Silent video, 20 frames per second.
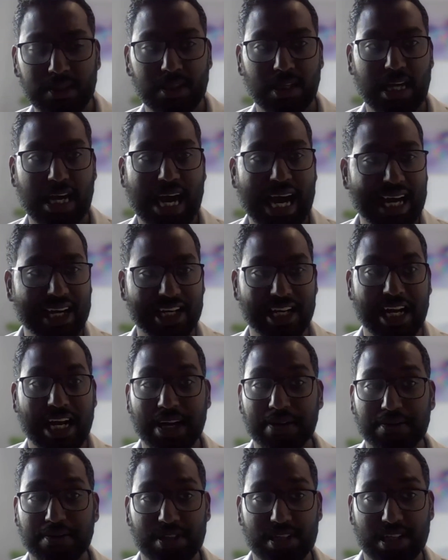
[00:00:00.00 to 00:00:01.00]
Hand in
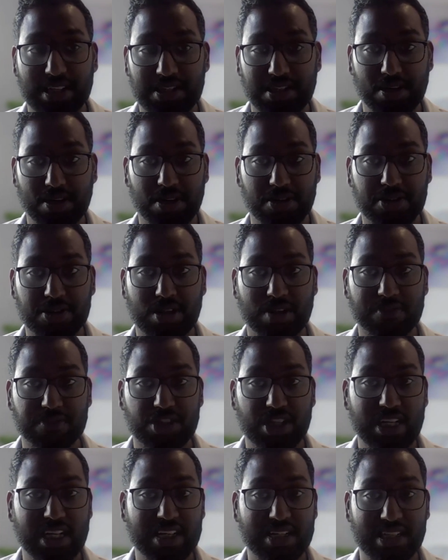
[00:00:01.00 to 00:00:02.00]
hand with that, you'll also have
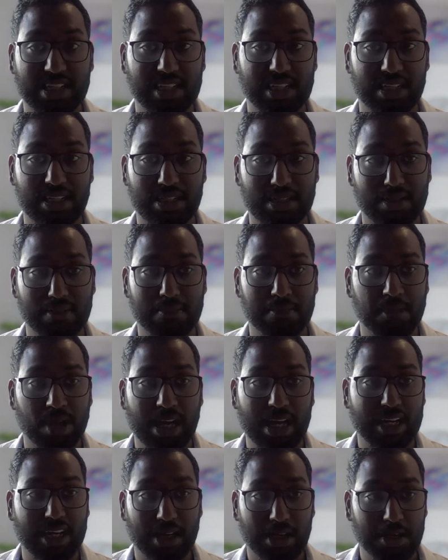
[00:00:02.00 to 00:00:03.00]
genetic and
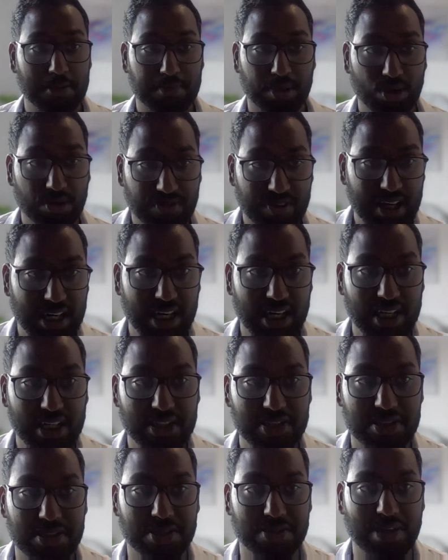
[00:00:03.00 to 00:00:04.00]
molecular profiling.
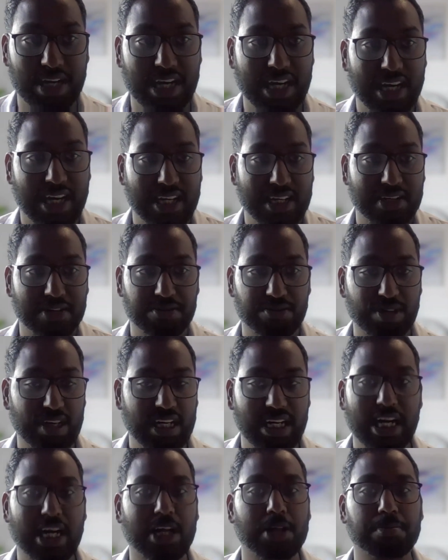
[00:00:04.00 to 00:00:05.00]
So AI can really
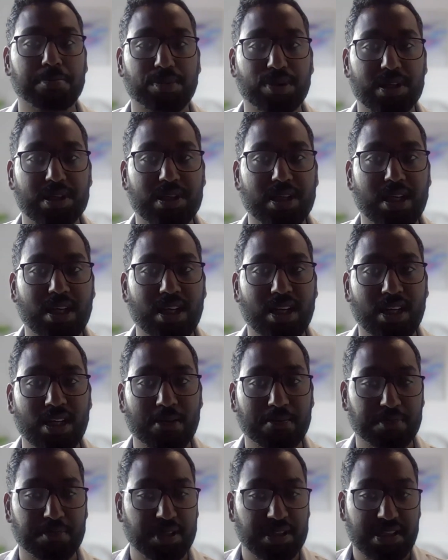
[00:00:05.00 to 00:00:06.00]
help with
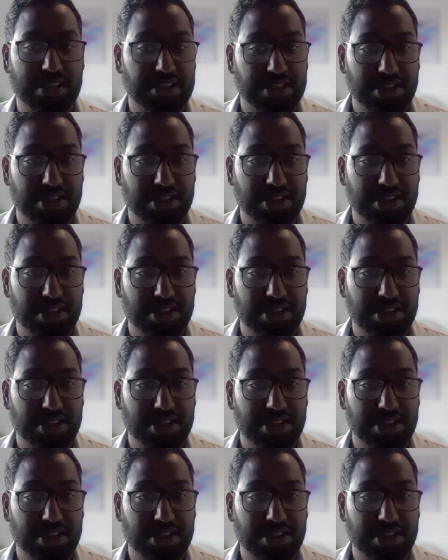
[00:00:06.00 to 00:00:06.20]
precision